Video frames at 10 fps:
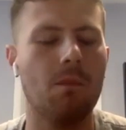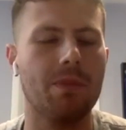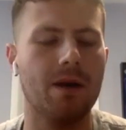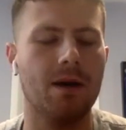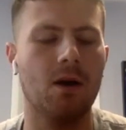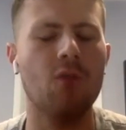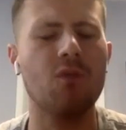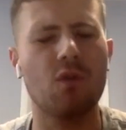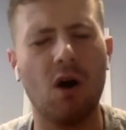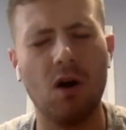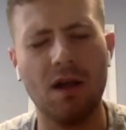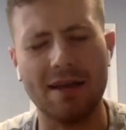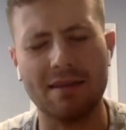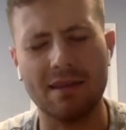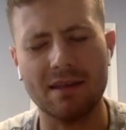Overall,
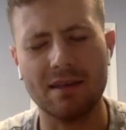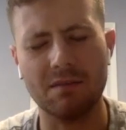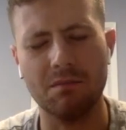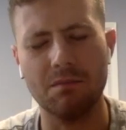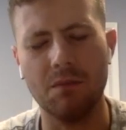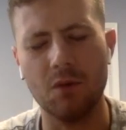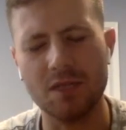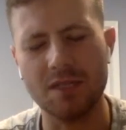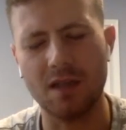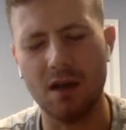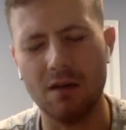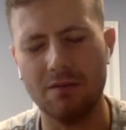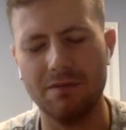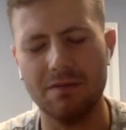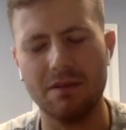I think most of